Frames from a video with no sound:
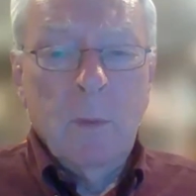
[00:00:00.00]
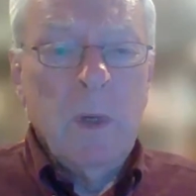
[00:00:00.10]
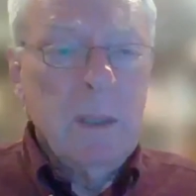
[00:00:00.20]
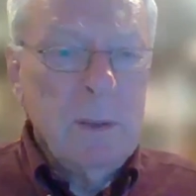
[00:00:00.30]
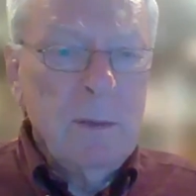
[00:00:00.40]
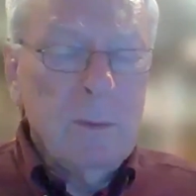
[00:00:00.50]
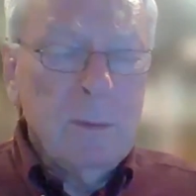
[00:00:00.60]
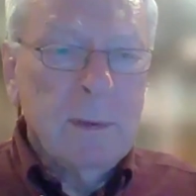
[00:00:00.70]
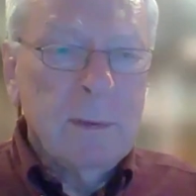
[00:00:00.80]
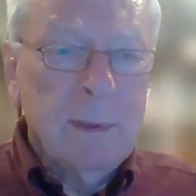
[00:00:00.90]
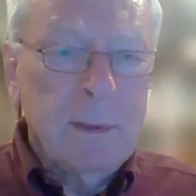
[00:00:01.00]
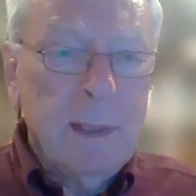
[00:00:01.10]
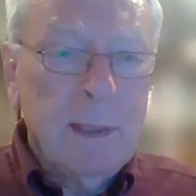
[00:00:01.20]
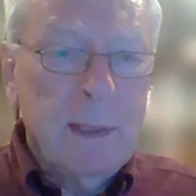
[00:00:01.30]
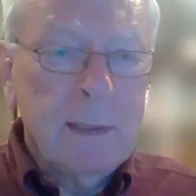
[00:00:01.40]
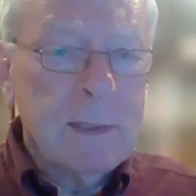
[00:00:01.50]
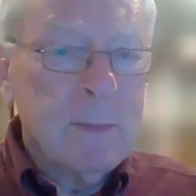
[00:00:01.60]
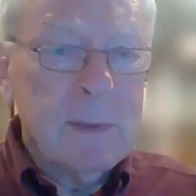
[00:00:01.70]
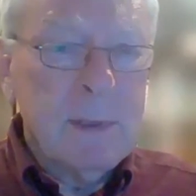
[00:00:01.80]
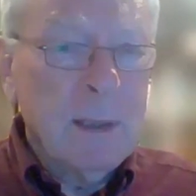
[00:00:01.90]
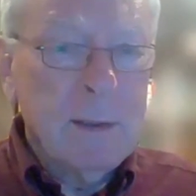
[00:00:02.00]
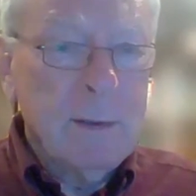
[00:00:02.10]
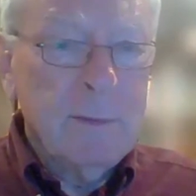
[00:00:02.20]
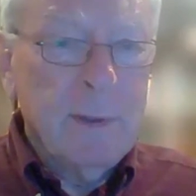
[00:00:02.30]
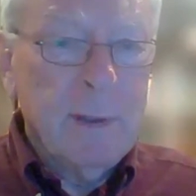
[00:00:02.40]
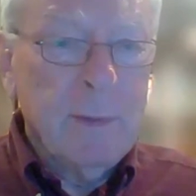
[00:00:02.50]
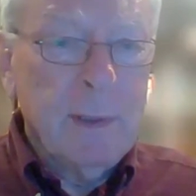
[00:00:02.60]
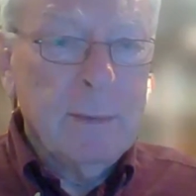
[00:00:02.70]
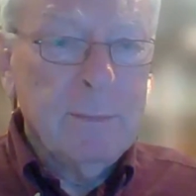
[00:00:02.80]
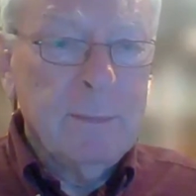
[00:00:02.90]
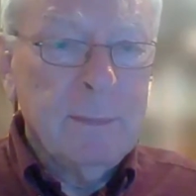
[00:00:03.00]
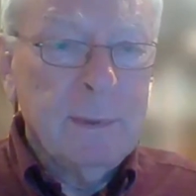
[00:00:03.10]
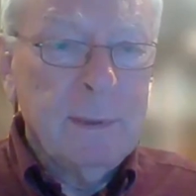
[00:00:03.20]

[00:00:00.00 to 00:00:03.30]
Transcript: we knew that the United States was not going to do very well